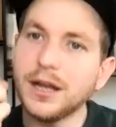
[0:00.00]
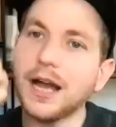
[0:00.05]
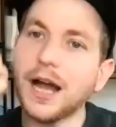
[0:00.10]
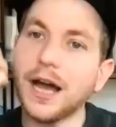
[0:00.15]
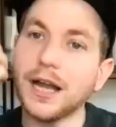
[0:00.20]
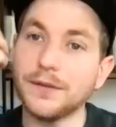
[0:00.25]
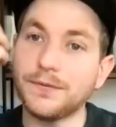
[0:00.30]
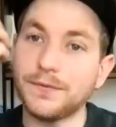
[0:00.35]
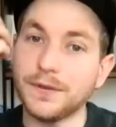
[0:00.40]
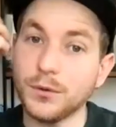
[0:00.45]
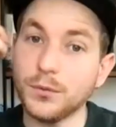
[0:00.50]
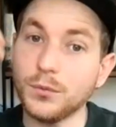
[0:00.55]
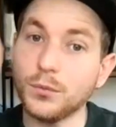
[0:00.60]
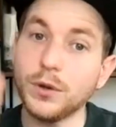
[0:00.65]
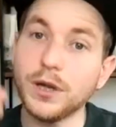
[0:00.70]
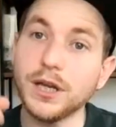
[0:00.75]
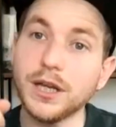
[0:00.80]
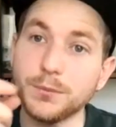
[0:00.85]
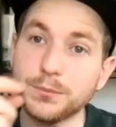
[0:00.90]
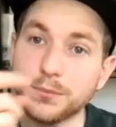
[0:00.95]
And if it
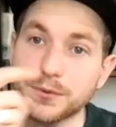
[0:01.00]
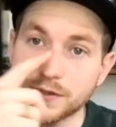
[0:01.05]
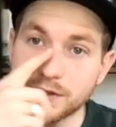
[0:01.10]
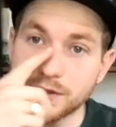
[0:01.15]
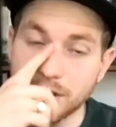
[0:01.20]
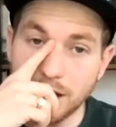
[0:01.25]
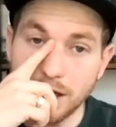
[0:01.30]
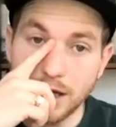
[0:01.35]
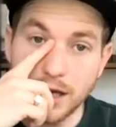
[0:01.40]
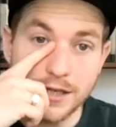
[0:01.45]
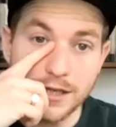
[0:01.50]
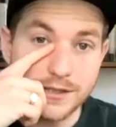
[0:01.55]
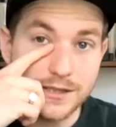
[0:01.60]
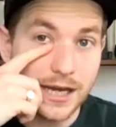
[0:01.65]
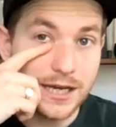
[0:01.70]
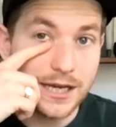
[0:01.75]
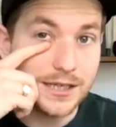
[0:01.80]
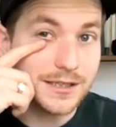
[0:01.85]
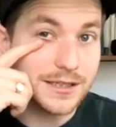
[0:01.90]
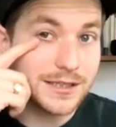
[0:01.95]
weeps, it
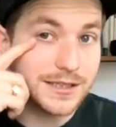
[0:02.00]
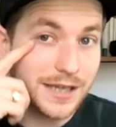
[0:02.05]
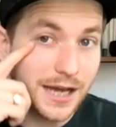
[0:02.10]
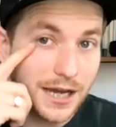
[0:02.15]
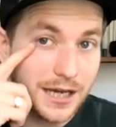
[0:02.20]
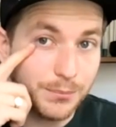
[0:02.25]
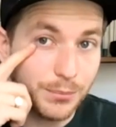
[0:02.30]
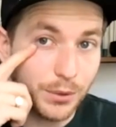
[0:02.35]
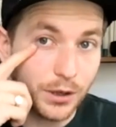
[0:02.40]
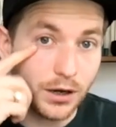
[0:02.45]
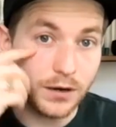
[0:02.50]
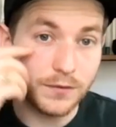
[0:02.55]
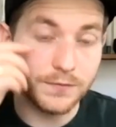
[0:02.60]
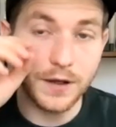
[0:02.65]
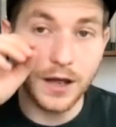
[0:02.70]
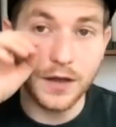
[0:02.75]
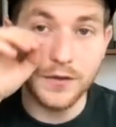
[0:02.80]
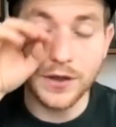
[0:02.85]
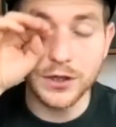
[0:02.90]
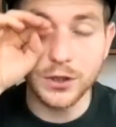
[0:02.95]
takes the tape off
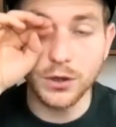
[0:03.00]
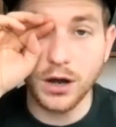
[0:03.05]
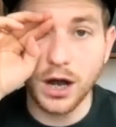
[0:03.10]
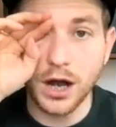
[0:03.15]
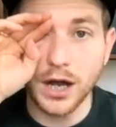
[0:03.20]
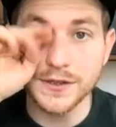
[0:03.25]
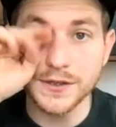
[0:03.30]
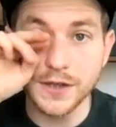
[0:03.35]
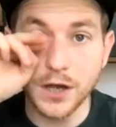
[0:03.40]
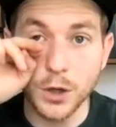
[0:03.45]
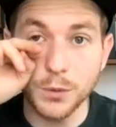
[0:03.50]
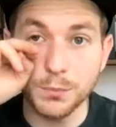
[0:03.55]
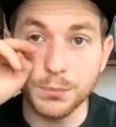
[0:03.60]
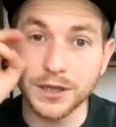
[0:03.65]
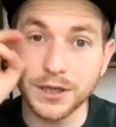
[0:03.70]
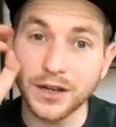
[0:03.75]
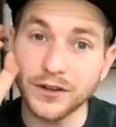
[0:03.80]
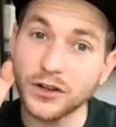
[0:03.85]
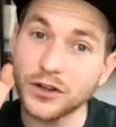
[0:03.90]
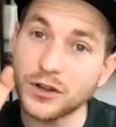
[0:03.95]
and then your eyes
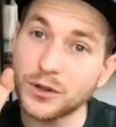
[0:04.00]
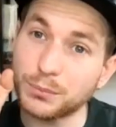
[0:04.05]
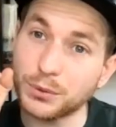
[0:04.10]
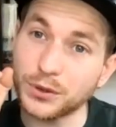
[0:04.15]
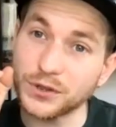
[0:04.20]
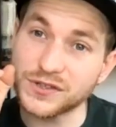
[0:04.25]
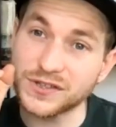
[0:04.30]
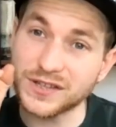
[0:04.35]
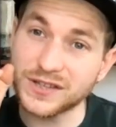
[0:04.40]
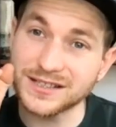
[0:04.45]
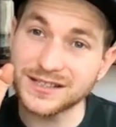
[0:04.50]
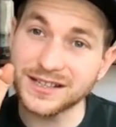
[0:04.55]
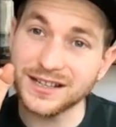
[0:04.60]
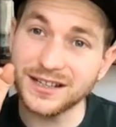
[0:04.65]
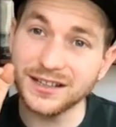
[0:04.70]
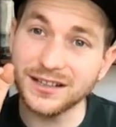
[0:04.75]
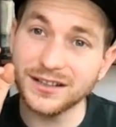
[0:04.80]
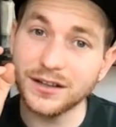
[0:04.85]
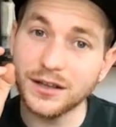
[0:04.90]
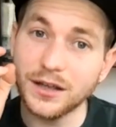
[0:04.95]
open under the
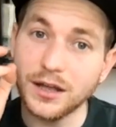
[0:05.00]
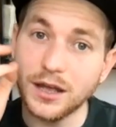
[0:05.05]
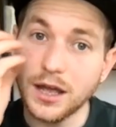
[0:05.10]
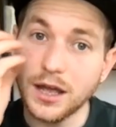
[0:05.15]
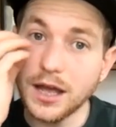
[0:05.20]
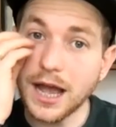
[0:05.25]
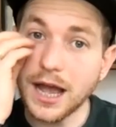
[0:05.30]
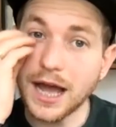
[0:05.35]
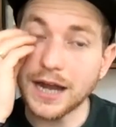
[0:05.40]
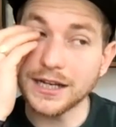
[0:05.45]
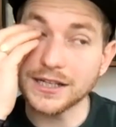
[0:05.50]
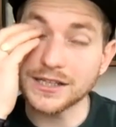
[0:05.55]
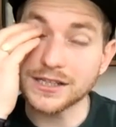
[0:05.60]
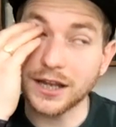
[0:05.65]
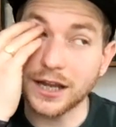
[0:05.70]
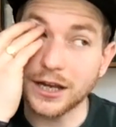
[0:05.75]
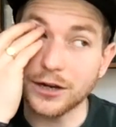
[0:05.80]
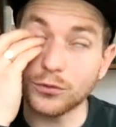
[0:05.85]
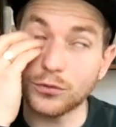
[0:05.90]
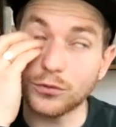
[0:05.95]
prosthetic and it's
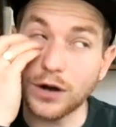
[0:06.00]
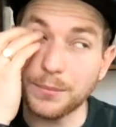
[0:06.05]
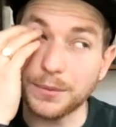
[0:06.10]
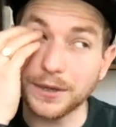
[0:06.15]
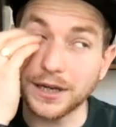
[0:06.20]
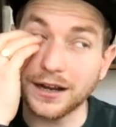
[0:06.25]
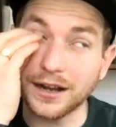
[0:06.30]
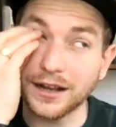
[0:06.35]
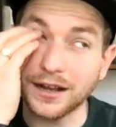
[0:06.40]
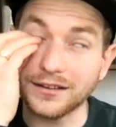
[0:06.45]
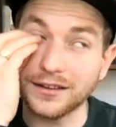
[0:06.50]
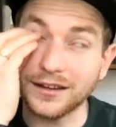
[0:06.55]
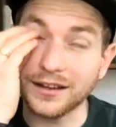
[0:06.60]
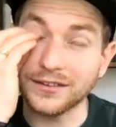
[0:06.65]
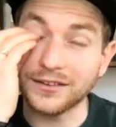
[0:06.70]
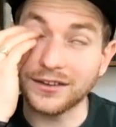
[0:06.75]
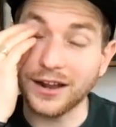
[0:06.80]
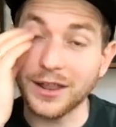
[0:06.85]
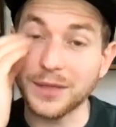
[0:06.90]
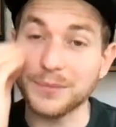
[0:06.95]
like rubbing against the
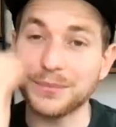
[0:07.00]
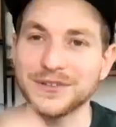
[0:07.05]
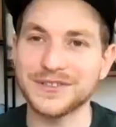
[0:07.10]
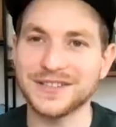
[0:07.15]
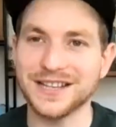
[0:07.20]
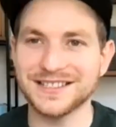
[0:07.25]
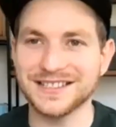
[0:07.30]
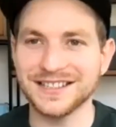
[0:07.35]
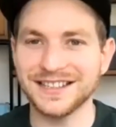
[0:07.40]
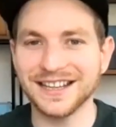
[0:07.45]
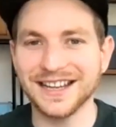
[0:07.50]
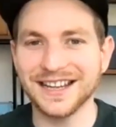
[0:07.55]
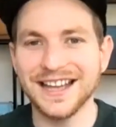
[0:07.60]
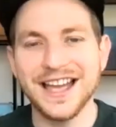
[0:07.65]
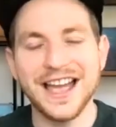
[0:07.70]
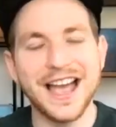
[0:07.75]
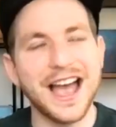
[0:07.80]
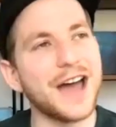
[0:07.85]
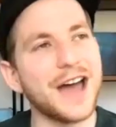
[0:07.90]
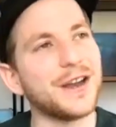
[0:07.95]
inside of the prosthetic.
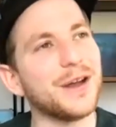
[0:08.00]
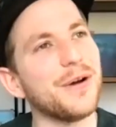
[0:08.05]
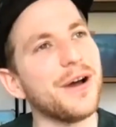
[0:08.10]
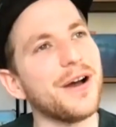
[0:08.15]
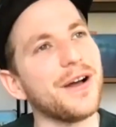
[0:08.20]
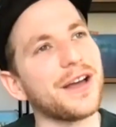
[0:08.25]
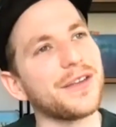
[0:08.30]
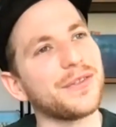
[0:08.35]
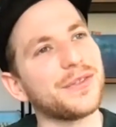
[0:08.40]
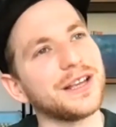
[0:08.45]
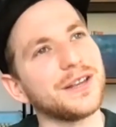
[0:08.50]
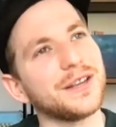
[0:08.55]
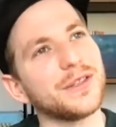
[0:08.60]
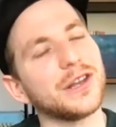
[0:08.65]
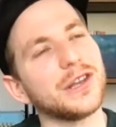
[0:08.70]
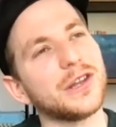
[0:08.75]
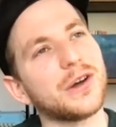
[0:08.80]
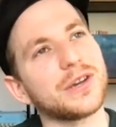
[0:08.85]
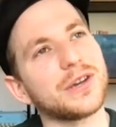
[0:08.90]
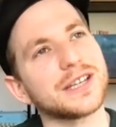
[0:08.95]
And uh, I think the
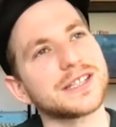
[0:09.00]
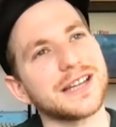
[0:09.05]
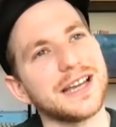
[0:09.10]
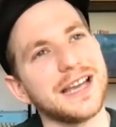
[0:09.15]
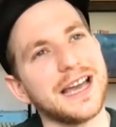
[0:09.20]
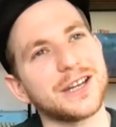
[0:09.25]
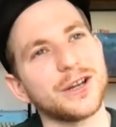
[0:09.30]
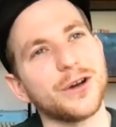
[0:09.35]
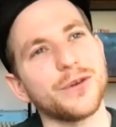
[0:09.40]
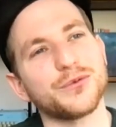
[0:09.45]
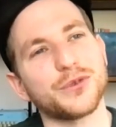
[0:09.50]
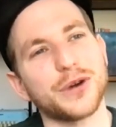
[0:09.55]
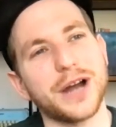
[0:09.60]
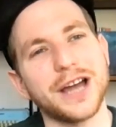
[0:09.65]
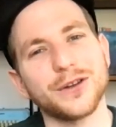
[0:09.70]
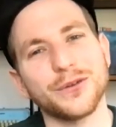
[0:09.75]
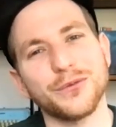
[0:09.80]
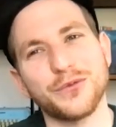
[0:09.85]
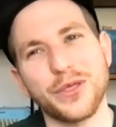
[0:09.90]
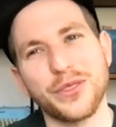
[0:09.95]
longest I had it on for, I
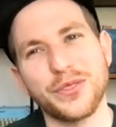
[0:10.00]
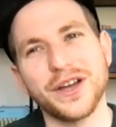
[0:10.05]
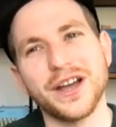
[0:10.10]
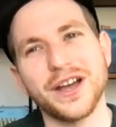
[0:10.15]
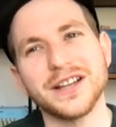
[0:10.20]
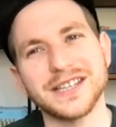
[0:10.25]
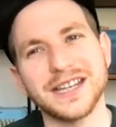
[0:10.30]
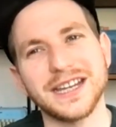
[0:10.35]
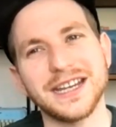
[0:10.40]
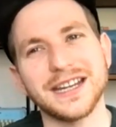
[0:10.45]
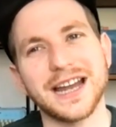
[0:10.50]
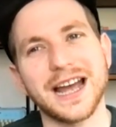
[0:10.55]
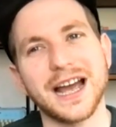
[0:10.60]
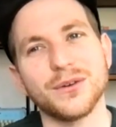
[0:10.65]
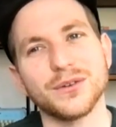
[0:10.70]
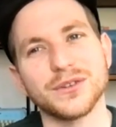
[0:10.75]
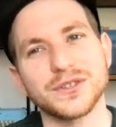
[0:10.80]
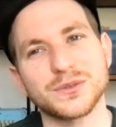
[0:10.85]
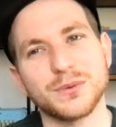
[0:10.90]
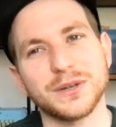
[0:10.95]
had it on for 13
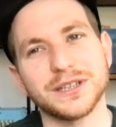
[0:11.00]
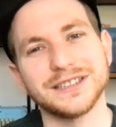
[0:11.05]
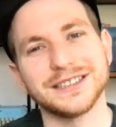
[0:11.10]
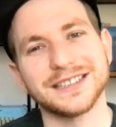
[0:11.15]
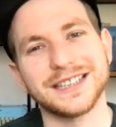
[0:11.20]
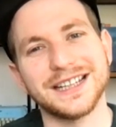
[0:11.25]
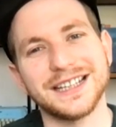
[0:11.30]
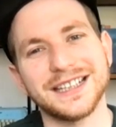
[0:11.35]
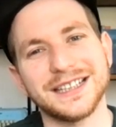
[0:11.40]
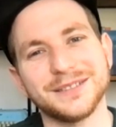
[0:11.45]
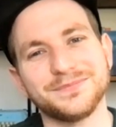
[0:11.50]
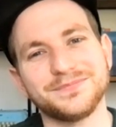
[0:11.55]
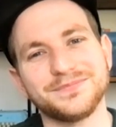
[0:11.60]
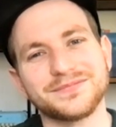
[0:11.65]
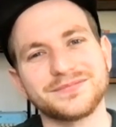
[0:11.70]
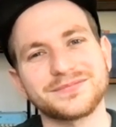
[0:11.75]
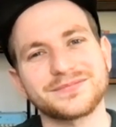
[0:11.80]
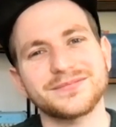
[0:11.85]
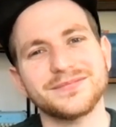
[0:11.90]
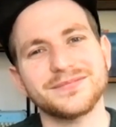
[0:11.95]
hours one day.
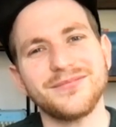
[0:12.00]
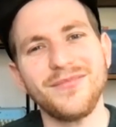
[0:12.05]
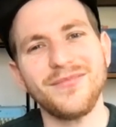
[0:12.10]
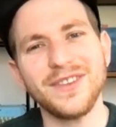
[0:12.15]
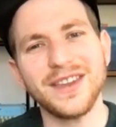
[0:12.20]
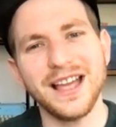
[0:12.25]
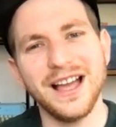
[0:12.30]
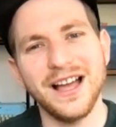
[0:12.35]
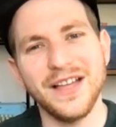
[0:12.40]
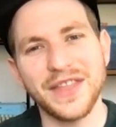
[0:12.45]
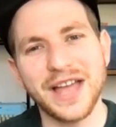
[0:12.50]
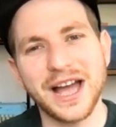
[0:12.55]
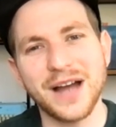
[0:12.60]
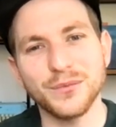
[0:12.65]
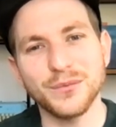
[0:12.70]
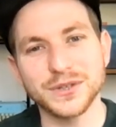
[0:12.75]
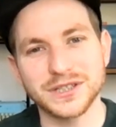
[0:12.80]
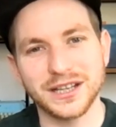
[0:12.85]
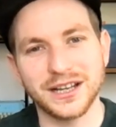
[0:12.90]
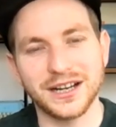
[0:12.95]
And that
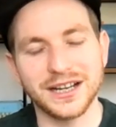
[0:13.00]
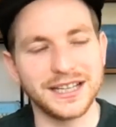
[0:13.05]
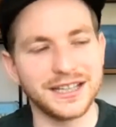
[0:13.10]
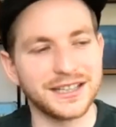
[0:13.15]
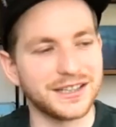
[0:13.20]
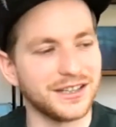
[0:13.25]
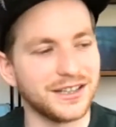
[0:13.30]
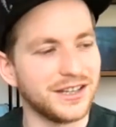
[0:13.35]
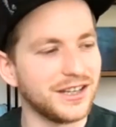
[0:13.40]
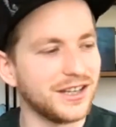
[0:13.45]
was like,